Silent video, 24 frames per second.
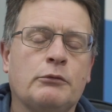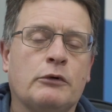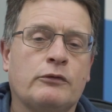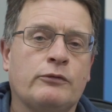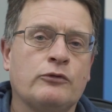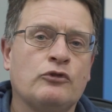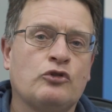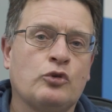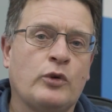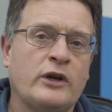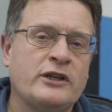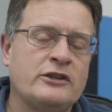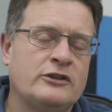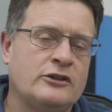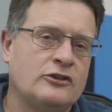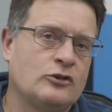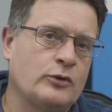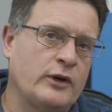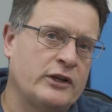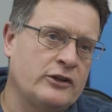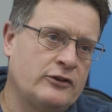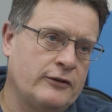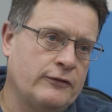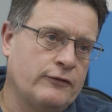But from
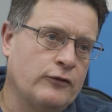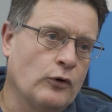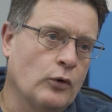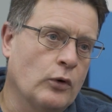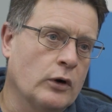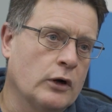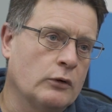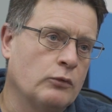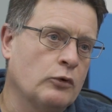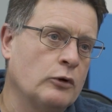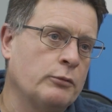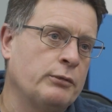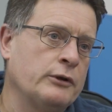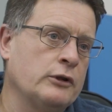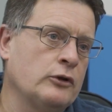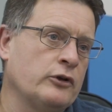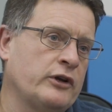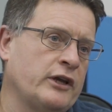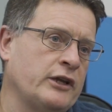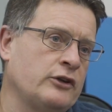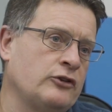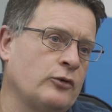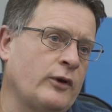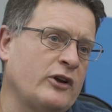2024, we'll be
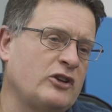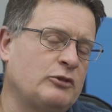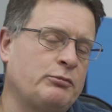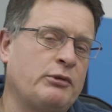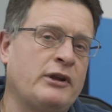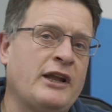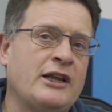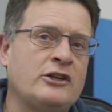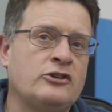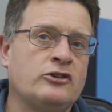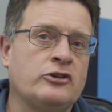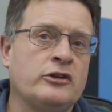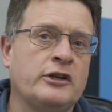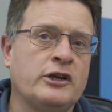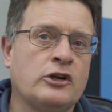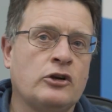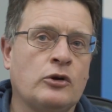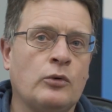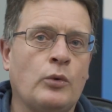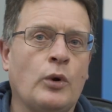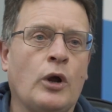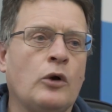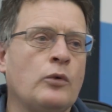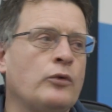looking to exponentially
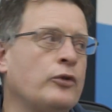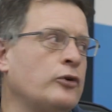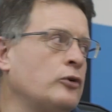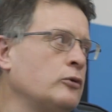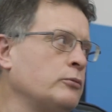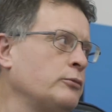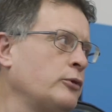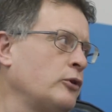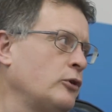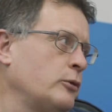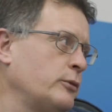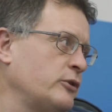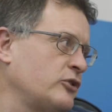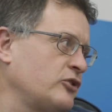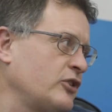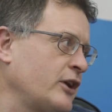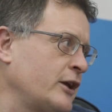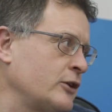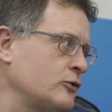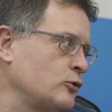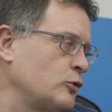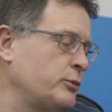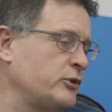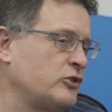grow the number that we
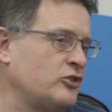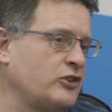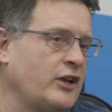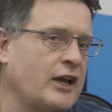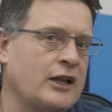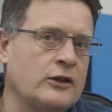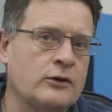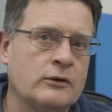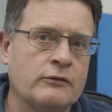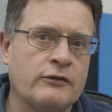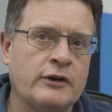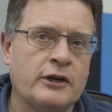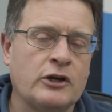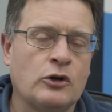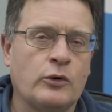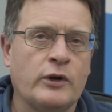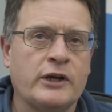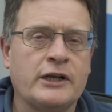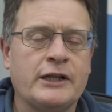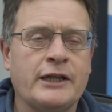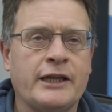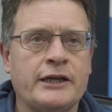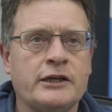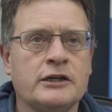sell, so we'll be scaling up very
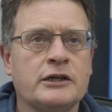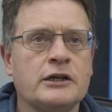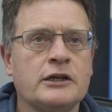quickly.